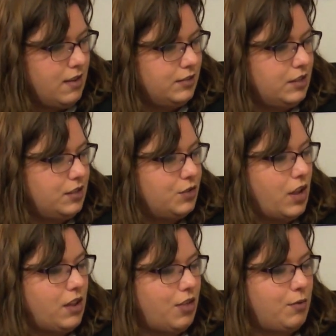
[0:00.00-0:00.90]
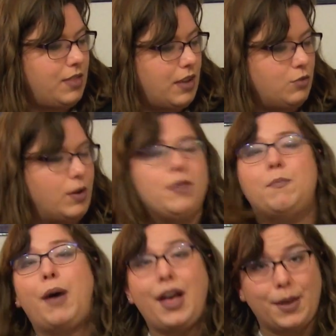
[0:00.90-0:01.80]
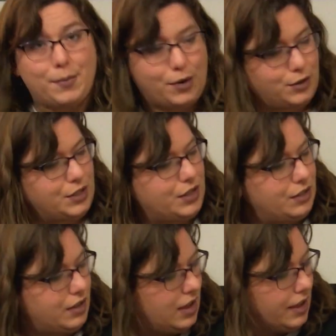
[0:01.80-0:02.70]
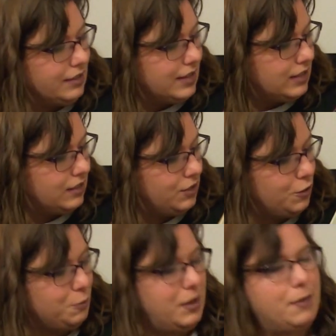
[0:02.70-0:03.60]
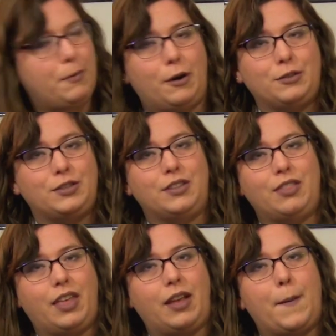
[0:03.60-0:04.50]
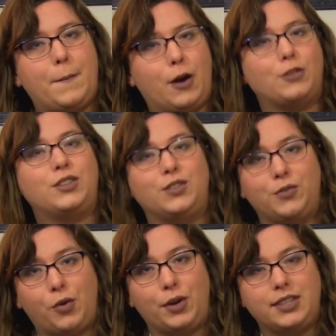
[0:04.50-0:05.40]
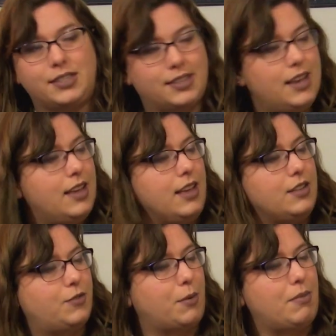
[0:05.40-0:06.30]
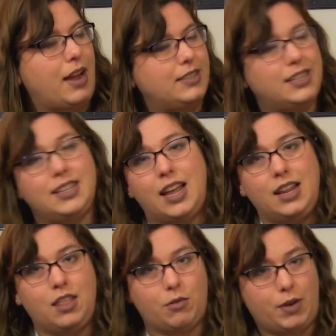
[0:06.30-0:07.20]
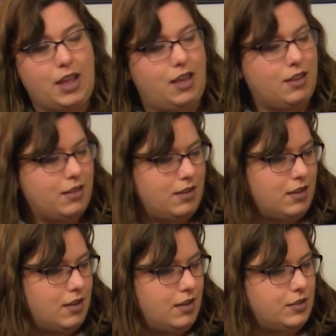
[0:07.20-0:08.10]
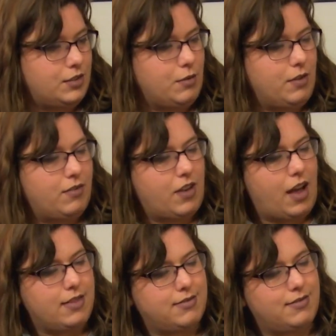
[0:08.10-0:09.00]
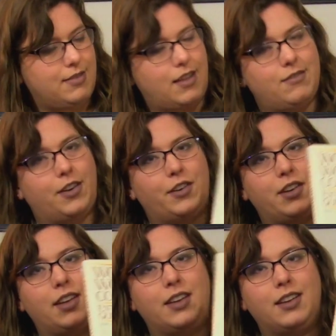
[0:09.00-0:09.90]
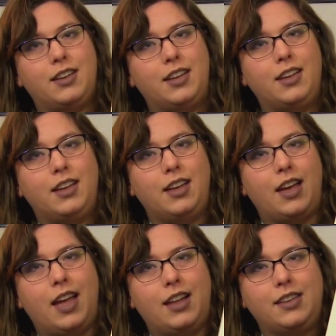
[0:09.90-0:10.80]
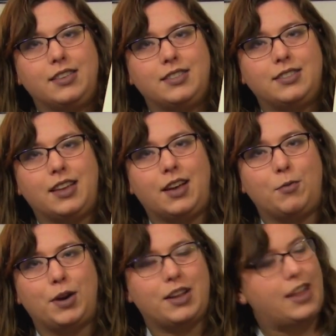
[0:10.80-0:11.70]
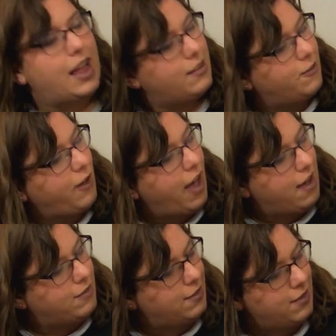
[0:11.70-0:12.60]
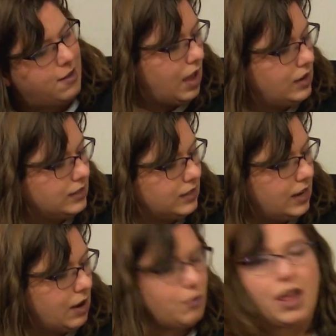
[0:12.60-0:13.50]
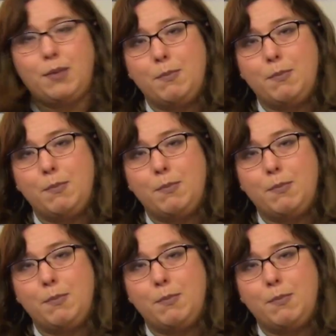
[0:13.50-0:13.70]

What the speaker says: This is another one that's written by a person, intended to be a person, a person's voice. It is from 1983. So we've got that very 80s working 9 to 5. It is laid out in